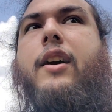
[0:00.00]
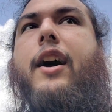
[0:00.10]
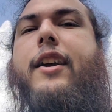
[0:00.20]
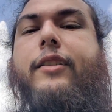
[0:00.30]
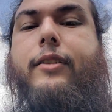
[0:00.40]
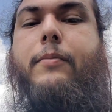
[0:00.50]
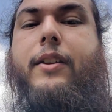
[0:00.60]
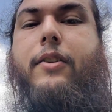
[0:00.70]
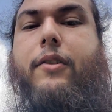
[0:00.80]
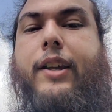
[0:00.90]
I used to be
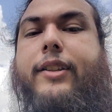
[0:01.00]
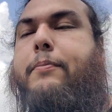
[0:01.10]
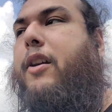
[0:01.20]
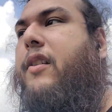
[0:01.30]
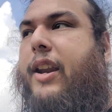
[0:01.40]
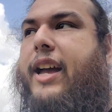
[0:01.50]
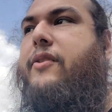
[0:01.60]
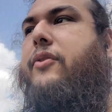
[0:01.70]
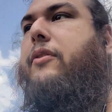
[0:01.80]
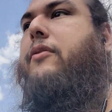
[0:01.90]
known as Spartan
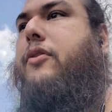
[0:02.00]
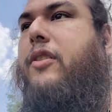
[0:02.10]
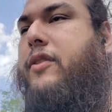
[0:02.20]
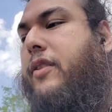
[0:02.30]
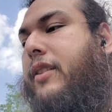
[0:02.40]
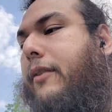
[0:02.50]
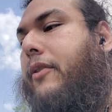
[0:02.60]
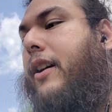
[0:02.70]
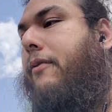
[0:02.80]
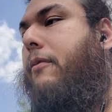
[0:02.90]
Andrew 1365